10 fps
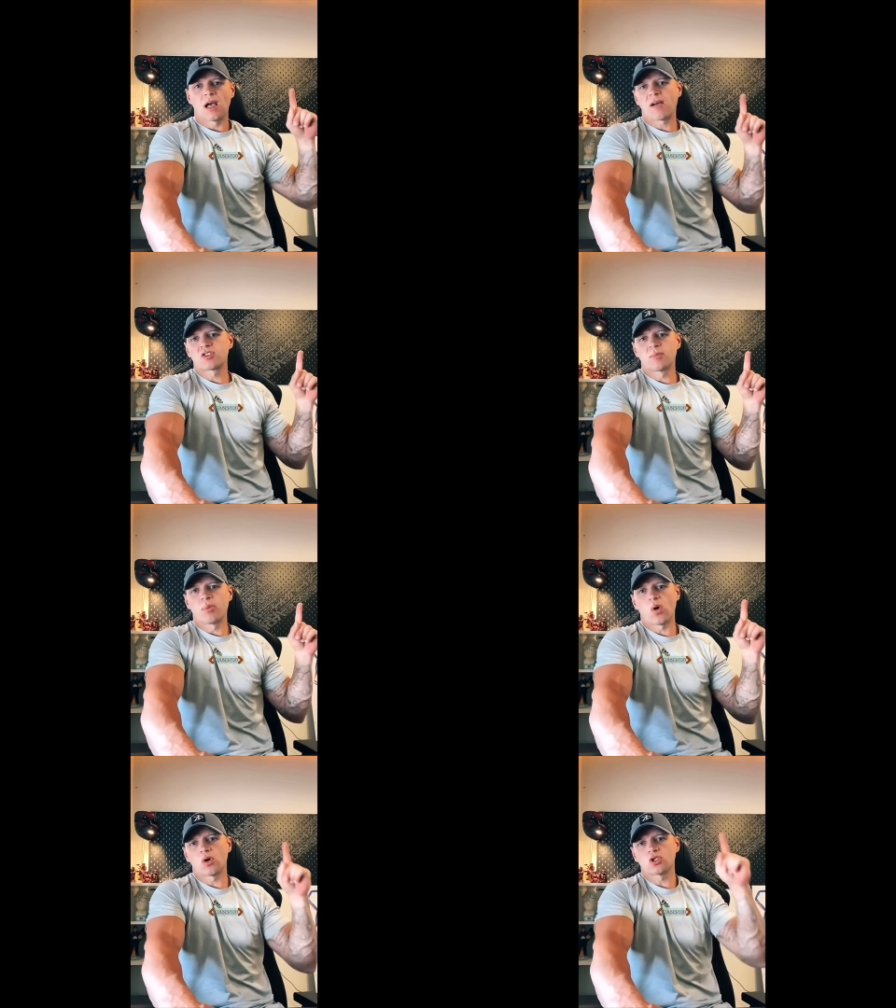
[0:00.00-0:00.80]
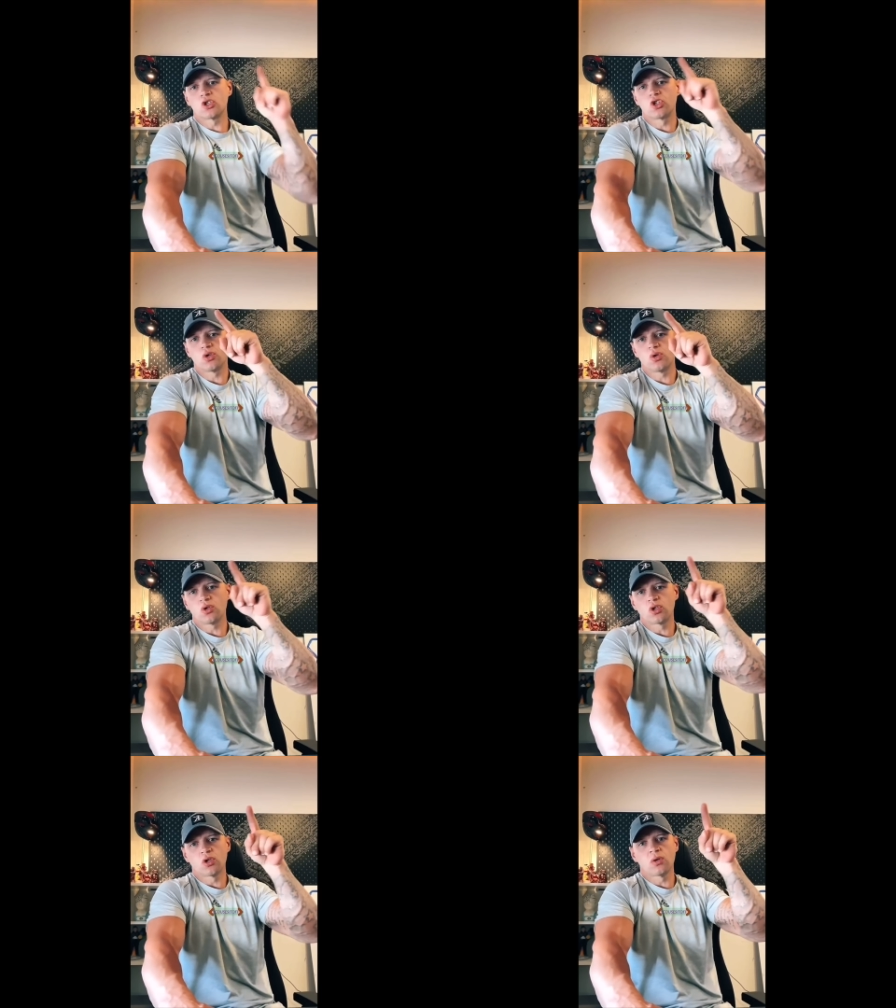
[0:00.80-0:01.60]
I've supported
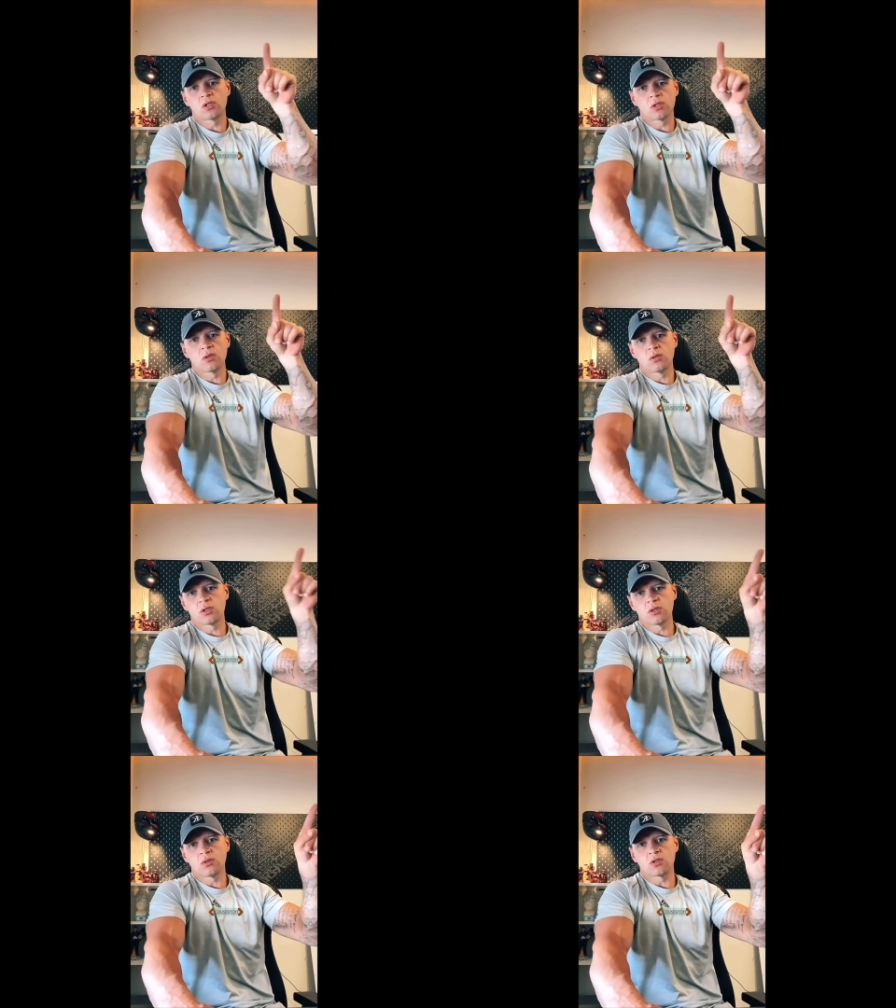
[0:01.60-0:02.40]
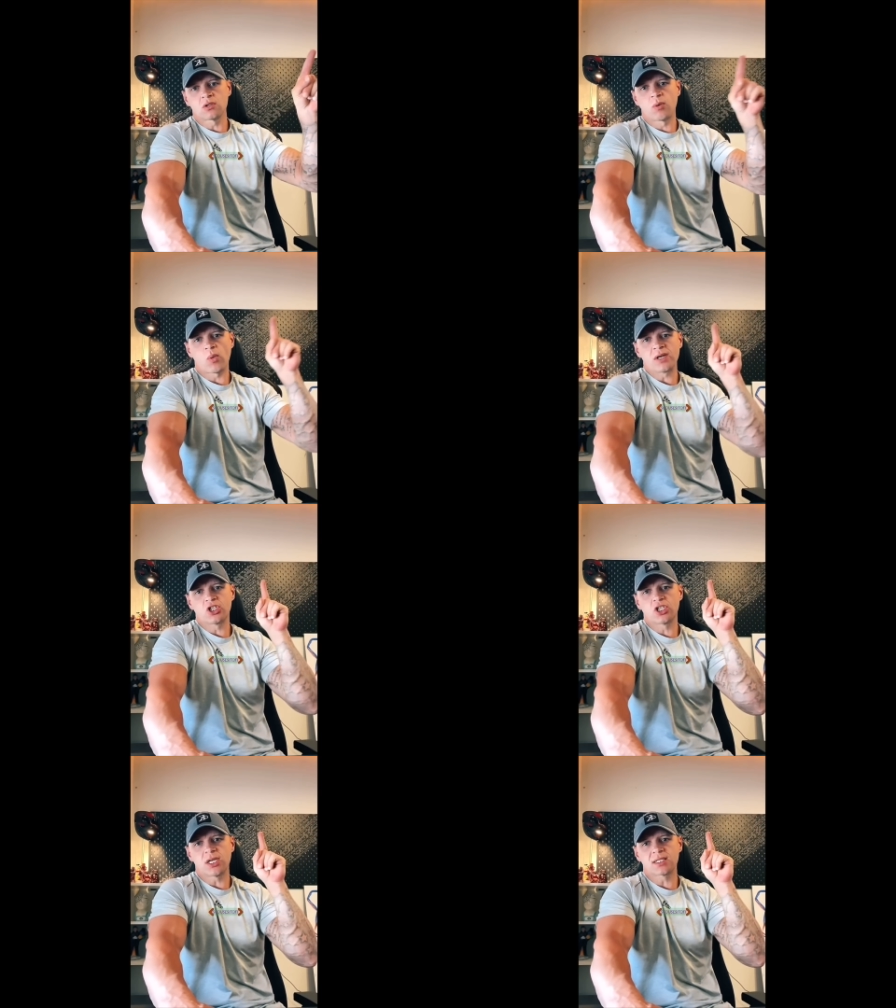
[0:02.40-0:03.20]
Jews. But when
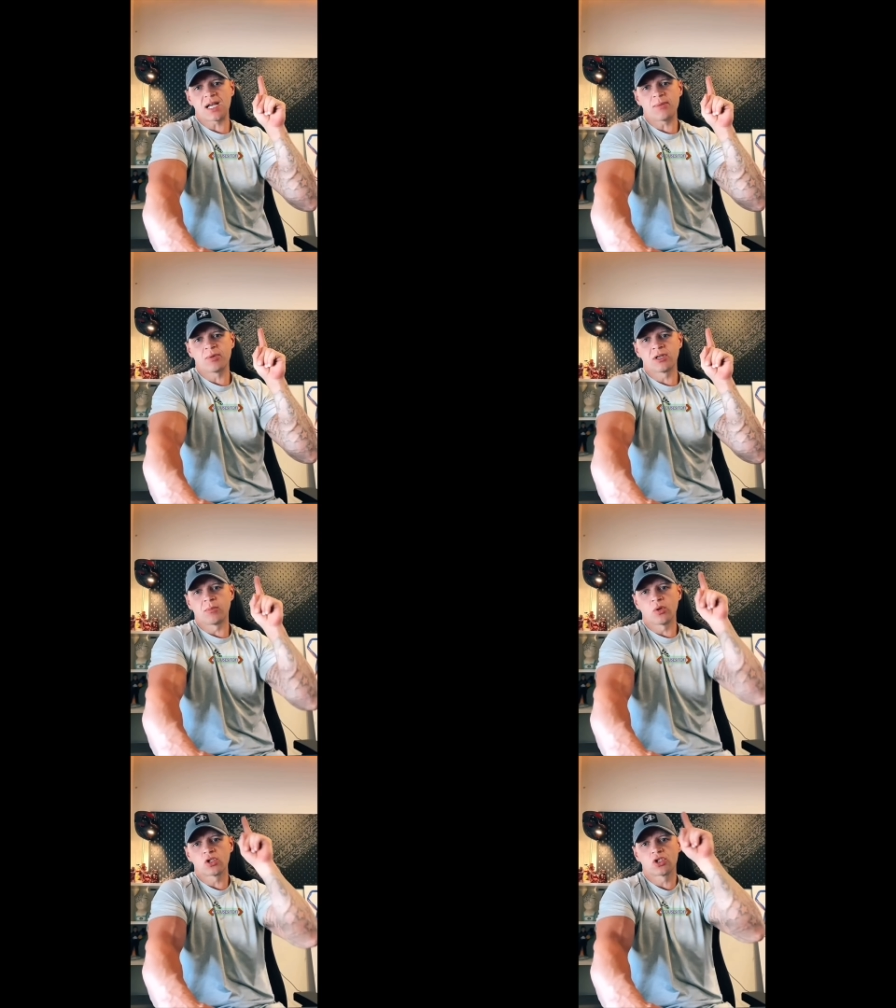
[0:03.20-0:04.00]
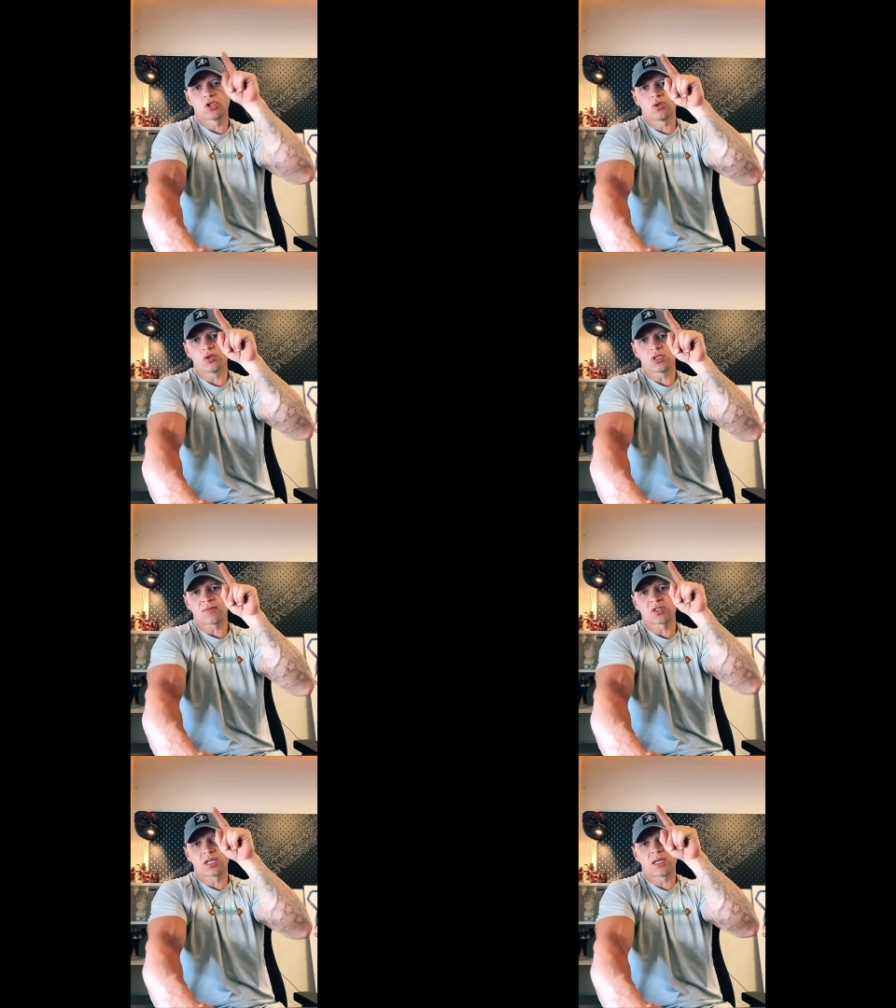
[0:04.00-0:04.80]
shit's happening amongst Jews,
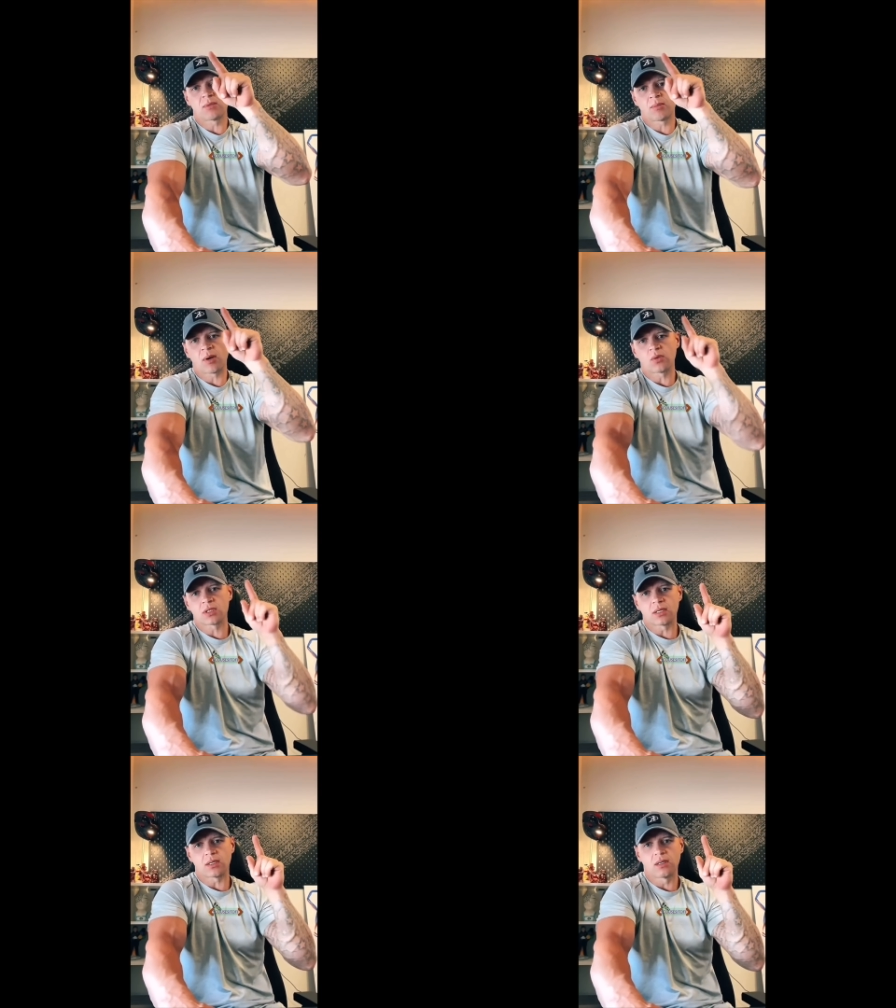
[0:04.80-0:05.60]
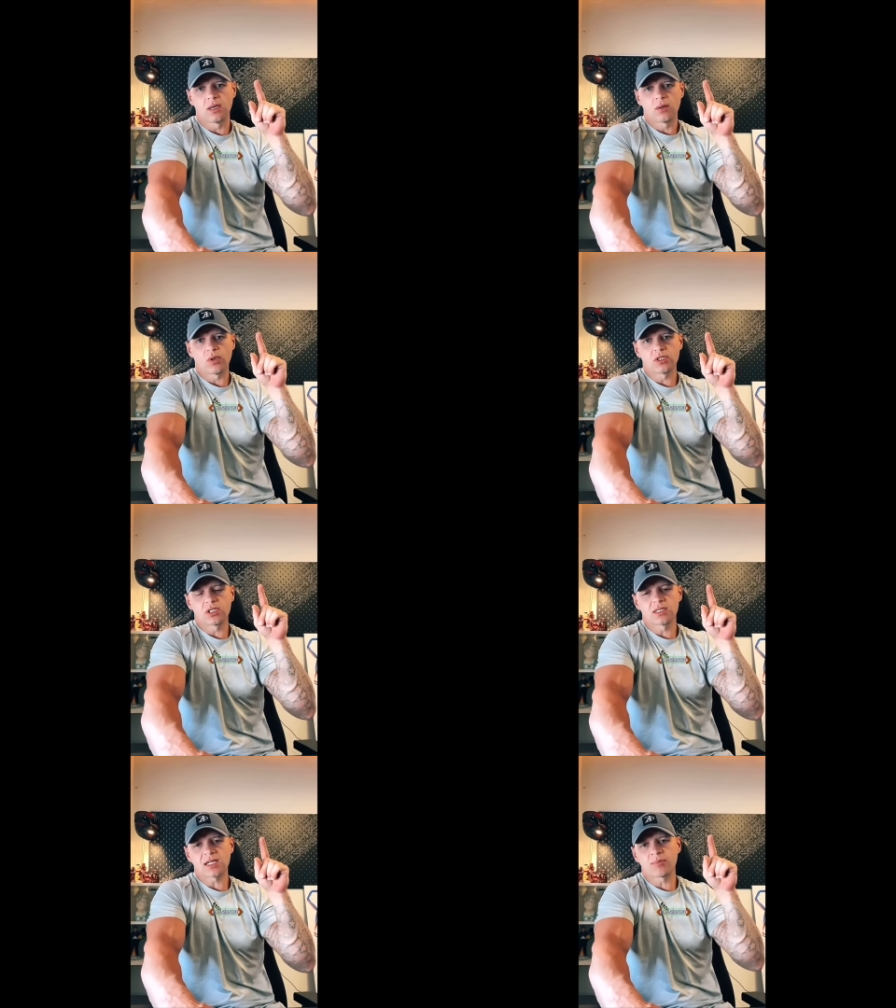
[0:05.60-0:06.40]
I've screamed about it. When
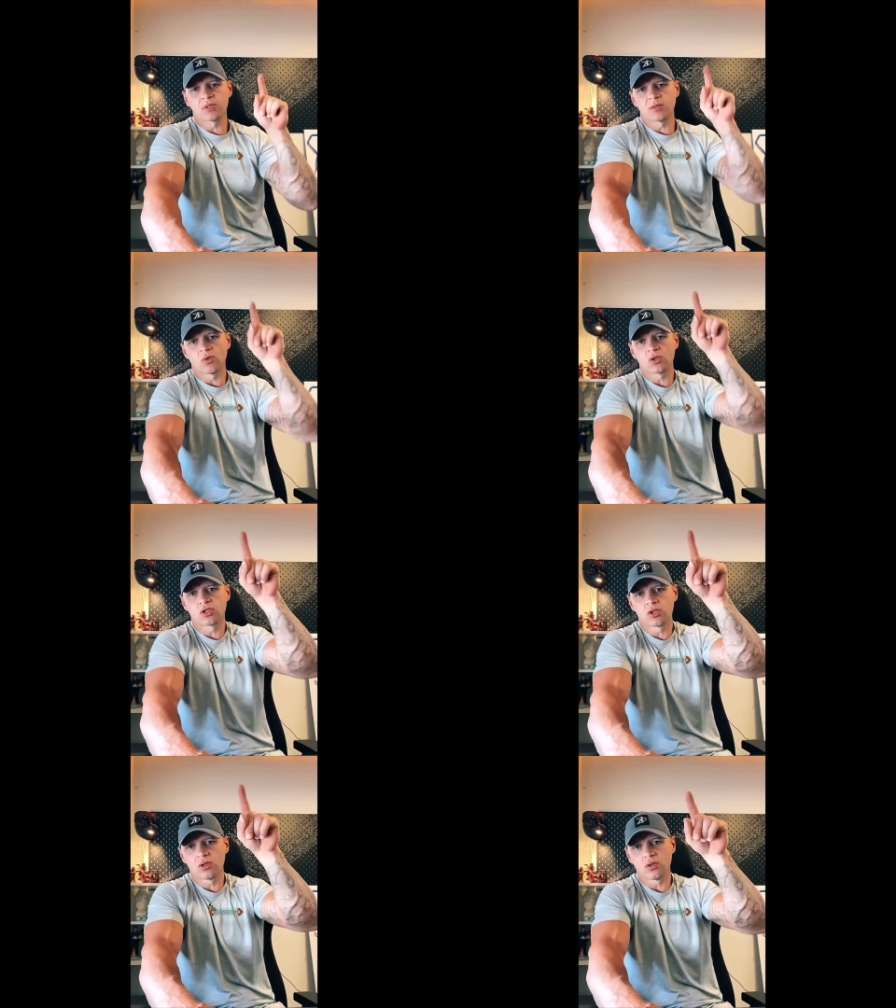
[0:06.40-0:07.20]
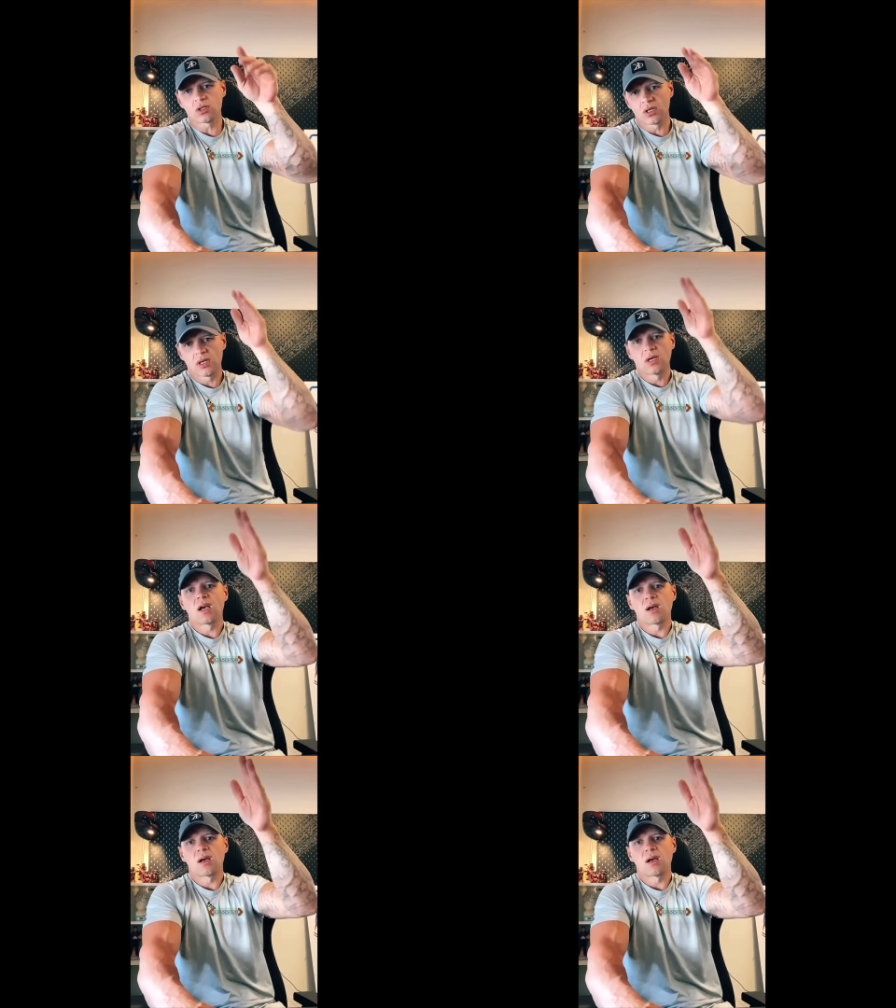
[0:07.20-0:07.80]
shit's happened amongst Jews,